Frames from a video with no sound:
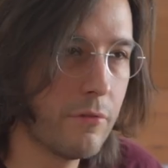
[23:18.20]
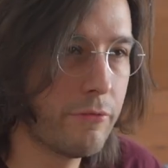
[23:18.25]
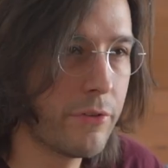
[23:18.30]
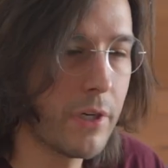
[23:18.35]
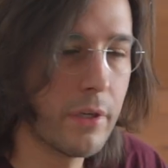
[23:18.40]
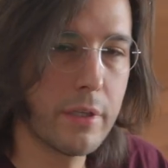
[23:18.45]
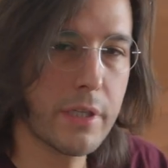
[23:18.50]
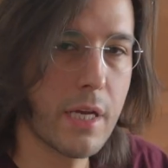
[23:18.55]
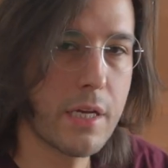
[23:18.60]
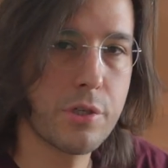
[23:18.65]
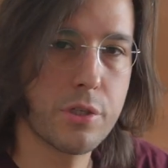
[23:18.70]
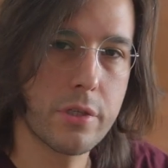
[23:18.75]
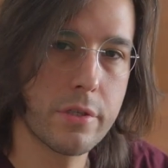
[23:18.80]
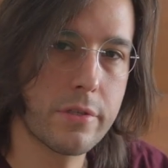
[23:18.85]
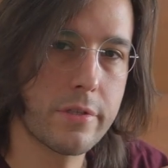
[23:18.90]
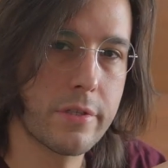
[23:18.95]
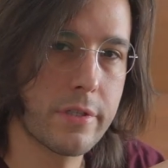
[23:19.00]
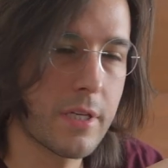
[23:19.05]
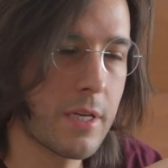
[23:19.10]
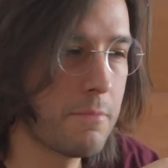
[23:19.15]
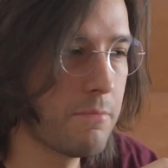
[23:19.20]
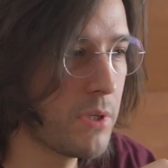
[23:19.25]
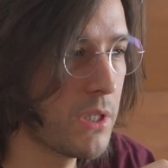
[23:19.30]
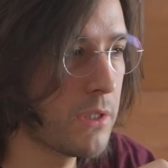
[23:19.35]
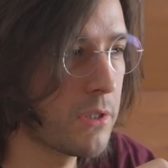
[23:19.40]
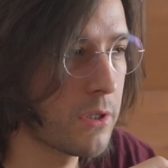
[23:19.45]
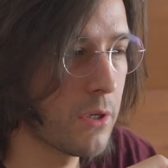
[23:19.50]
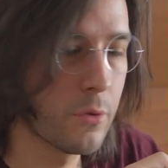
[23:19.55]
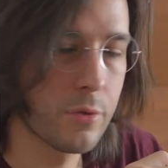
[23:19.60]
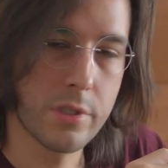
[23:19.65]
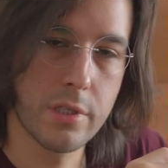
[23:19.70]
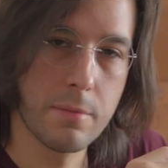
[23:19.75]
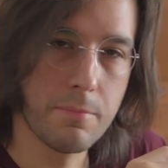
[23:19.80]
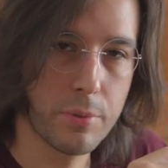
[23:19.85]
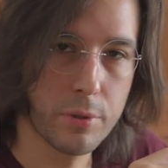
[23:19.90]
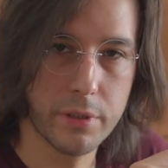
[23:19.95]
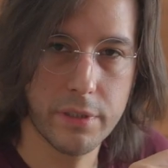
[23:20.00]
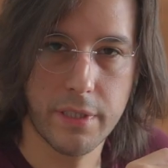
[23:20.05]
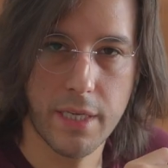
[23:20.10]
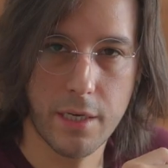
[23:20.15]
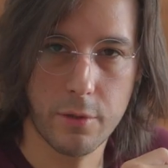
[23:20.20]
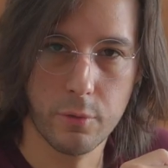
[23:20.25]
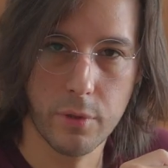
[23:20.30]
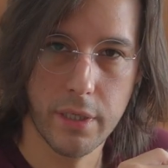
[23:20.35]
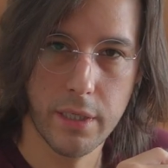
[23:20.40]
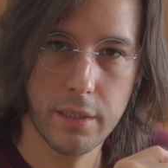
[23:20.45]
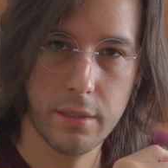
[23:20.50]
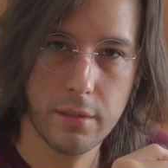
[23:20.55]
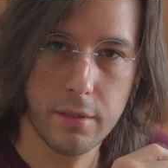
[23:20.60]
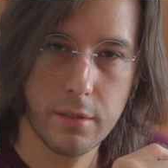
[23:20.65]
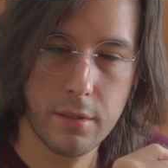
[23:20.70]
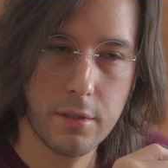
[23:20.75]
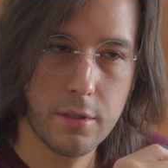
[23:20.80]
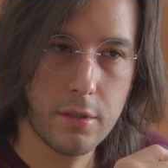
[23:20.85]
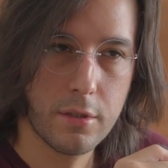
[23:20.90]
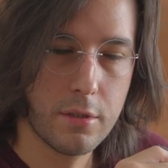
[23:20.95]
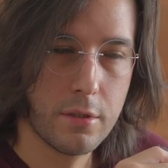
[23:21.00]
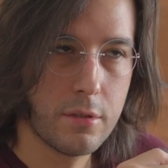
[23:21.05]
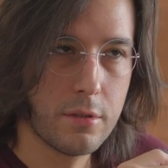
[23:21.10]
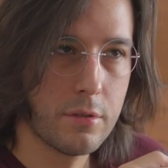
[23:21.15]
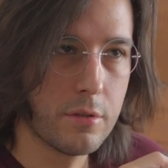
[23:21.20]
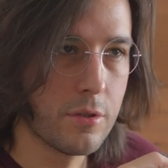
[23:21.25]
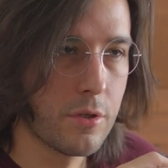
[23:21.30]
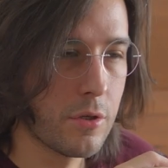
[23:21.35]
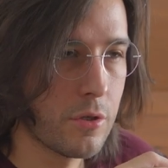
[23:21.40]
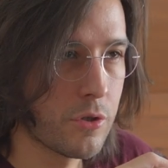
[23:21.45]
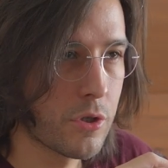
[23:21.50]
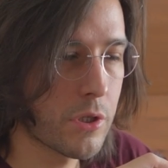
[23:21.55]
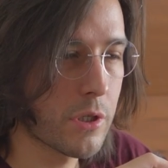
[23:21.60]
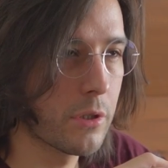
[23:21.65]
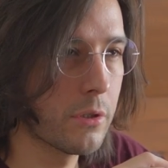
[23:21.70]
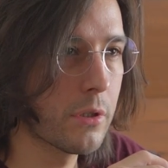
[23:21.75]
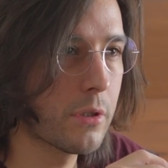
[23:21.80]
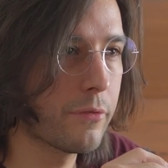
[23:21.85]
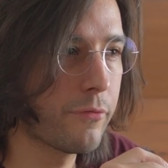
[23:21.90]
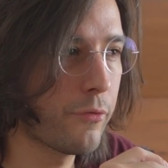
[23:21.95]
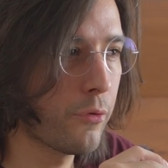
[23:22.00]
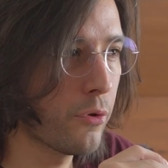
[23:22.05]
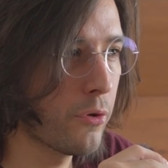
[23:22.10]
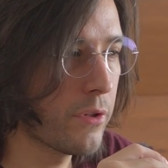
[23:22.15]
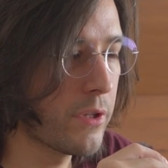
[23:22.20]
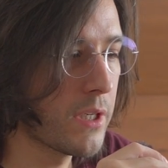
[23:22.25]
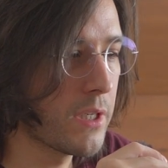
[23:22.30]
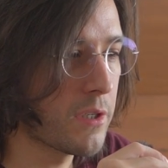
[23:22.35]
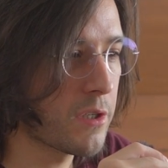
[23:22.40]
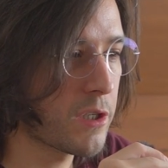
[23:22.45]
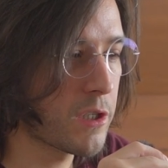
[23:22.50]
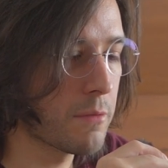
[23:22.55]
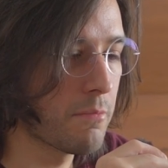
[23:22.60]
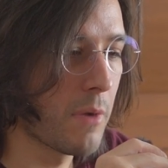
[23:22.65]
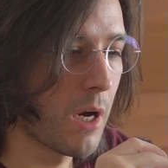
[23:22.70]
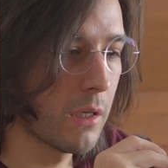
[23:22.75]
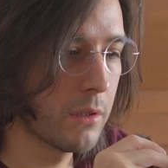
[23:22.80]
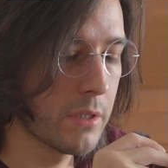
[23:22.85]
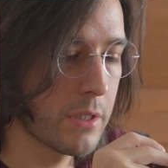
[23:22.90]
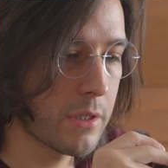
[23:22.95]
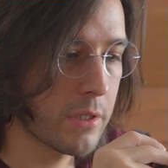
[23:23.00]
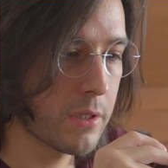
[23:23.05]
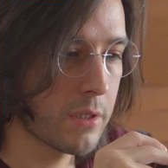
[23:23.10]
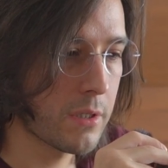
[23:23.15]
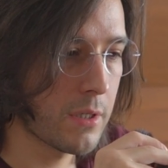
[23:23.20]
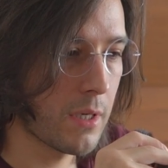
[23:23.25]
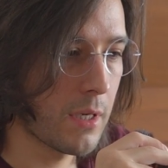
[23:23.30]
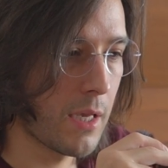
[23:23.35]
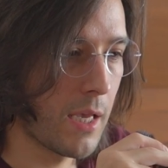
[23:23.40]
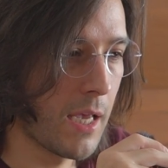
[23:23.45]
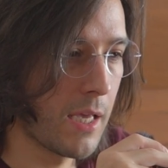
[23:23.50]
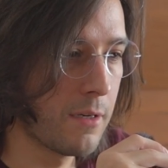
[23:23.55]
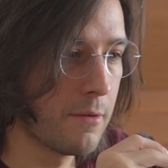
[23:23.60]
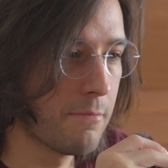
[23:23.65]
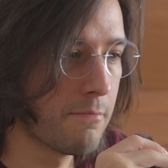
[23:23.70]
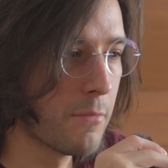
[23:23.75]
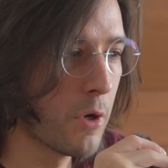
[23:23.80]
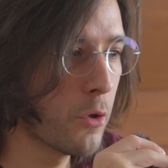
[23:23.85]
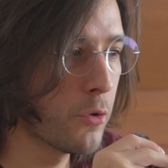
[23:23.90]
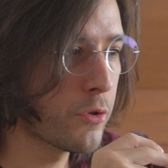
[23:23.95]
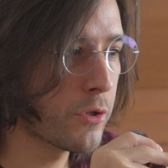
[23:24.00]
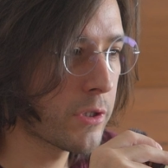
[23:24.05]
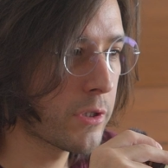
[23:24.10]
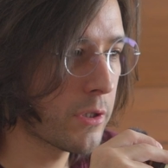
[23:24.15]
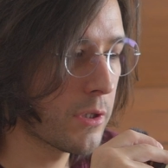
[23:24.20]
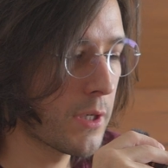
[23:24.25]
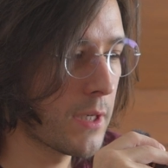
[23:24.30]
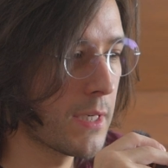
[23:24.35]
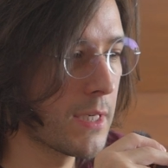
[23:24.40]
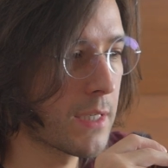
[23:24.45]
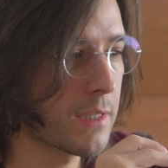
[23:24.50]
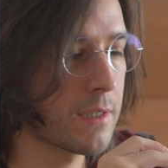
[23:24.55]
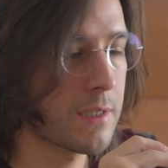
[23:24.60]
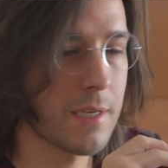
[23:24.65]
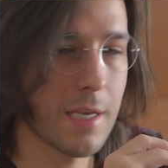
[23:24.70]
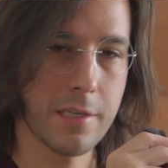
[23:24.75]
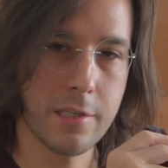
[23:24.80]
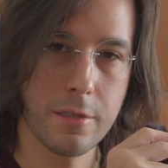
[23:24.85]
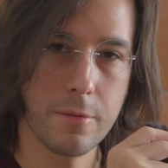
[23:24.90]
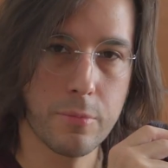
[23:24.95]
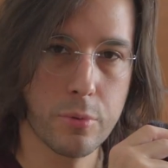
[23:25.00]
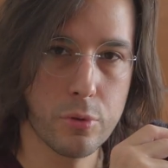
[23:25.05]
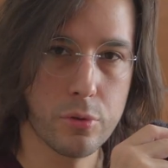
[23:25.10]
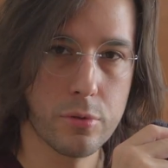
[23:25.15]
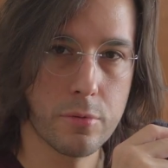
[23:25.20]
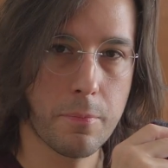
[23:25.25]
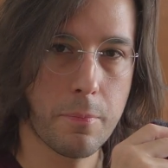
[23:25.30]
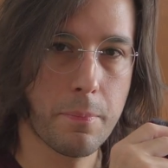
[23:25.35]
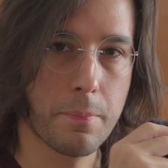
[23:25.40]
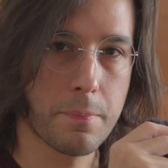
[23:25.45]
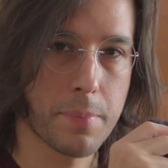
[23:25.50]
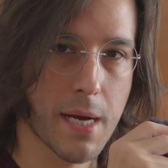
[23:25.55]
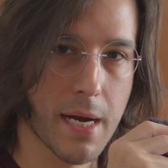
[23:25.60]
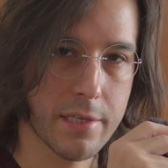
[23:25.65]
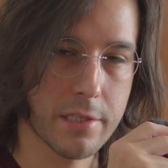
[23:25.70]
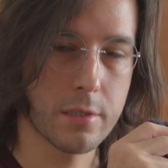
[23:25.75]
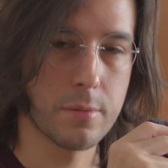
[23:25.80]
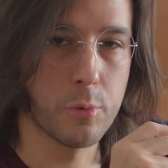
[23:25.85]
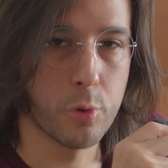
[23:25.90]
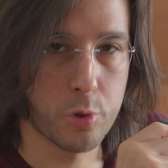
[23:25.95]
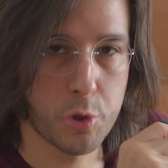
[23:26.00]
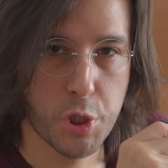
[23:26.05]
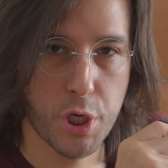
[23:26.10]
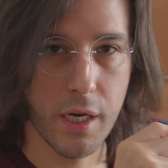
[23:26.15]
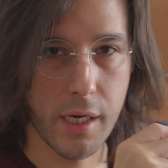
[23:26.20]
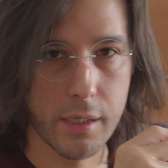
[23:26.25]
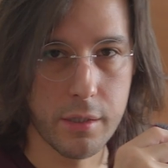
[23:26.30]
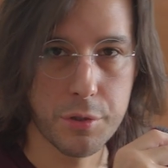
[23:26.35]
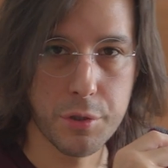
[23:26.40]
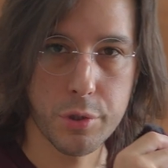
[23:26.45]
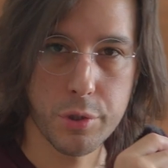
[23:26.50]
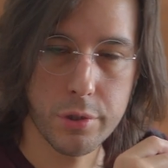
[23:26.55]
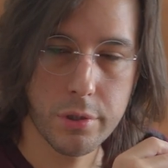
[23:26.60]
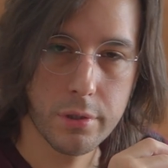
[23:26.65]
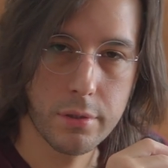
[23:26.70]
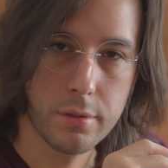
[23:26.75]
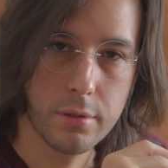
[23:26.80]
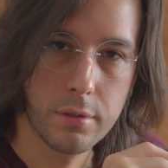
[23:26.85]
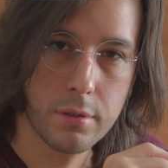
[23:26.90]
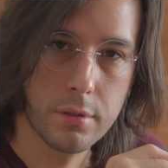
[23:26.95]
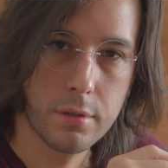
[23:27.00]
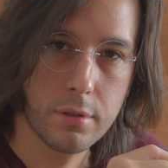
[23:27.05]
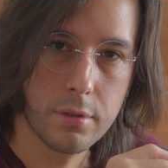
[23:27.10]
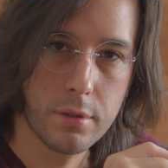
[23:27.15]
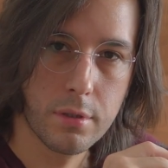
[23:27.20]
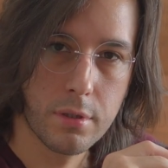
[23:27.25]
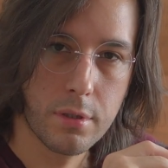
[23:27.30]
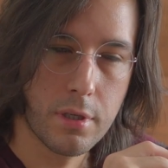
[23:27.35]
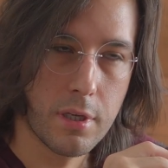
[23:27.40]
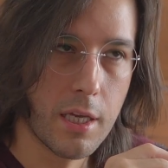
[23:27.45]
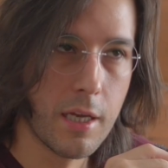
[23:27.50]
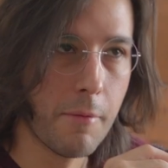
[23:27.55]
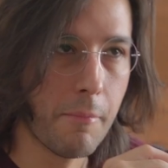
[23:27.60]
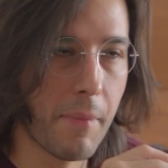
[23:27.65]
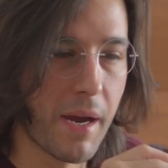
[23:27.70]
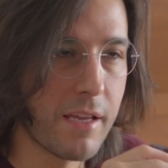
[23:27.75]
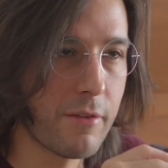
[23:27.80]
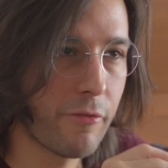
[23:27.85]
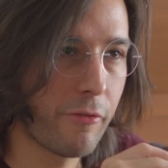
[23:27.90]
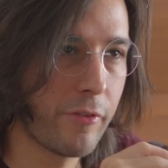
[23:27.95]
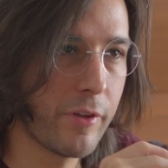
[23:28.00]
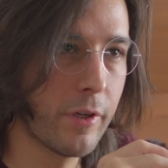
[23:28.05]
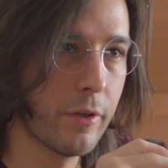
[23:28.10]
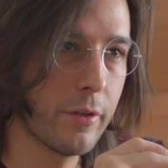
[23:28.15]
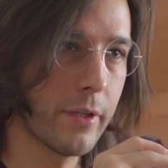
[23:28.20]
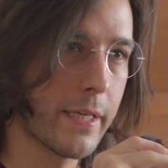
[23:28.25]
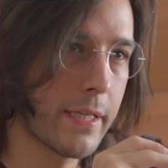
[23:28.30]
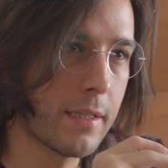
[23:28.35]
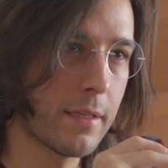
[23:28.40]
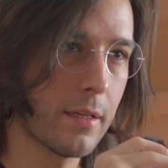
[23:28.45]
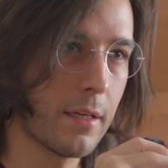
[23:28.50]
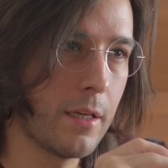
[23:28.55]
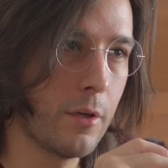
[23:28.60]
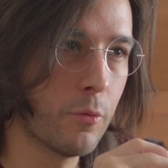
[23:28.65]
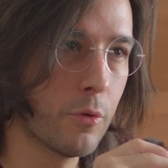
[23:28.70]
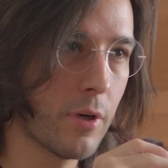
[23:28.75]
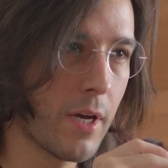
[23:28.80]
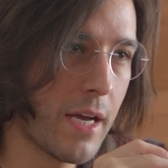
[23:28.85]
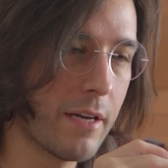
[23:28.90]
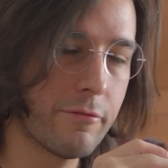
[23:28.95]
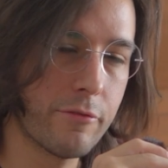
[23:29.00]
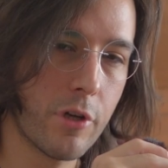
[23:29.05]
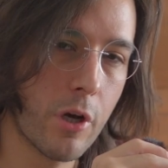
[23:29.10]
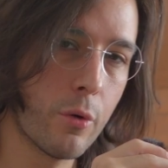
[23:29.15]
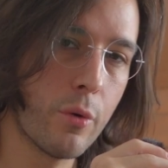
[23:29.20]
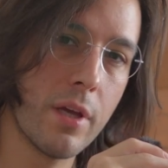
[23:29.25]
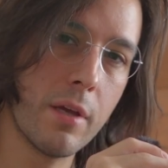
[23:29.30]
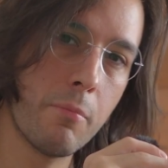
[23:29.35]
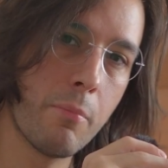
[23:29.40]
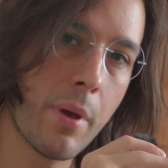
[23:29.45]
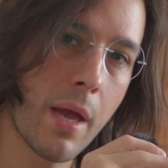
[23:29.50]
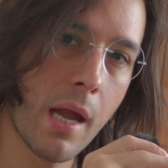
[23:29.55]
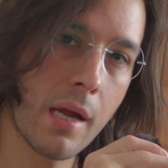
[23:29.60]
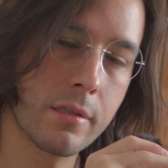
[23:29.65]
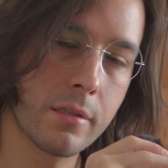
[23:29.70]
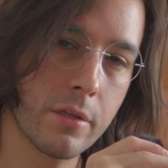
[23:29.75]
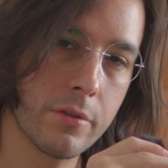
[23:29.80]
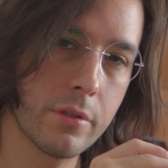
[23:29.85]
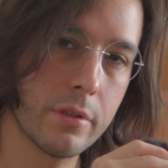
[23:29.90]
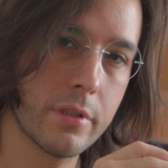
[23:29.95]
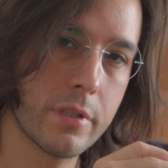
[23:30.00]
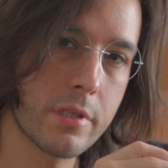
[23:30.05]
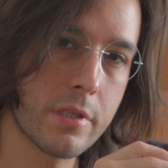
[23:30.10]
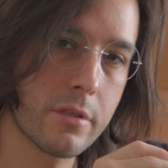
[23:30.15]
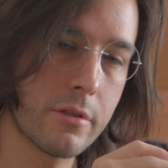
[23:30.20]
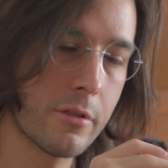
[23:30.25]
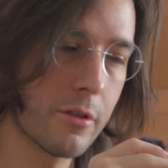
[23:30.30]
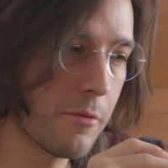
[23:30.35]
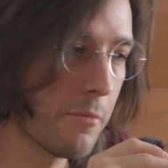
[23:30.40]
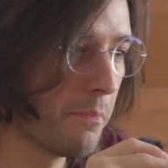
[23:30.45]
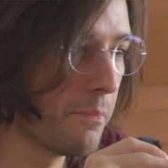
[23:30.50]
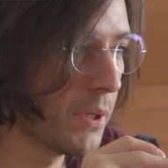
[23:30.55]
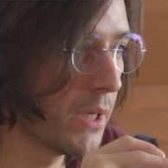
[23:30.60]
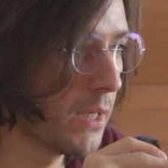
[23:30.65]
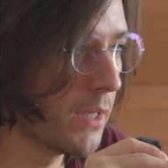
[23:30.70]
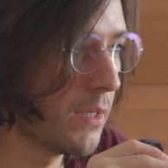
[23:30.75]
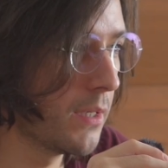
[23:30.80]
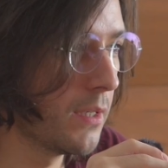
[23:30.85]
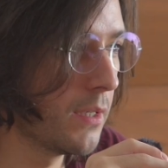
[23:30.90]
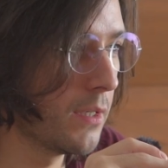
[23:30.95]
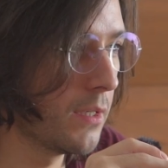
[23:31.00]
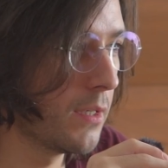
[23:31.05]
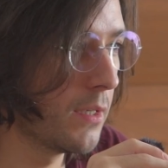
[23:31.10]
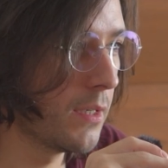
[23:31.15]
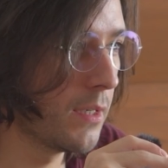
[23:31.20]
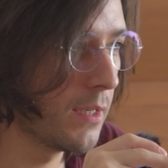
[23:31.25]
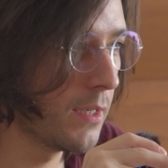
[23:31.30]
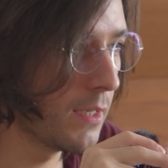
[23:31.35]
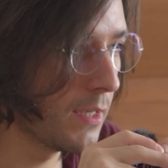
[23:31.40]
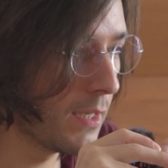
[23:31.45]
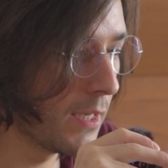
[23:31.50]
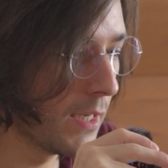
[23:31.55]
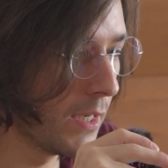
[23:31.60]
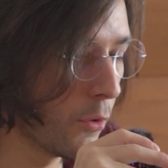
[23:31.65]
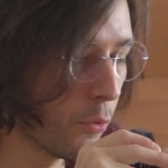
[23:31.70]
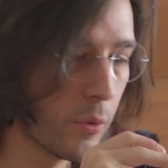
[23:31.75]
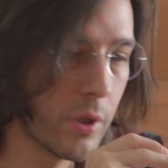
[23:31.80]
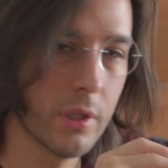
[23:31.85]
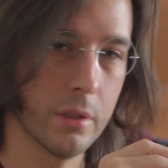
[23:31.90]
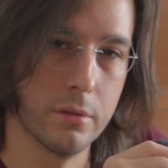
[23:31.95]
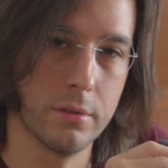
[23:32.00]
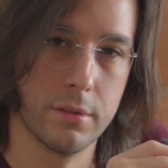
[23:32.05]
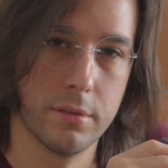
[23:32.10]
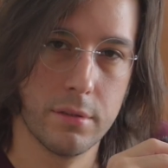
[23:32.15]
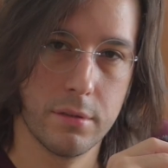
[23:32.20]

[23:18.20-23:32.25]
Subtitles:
Variations can be so simple in that way. Just look for the smallest and most accessible possible change. It might feel like it will have no impact on the listener, but it will.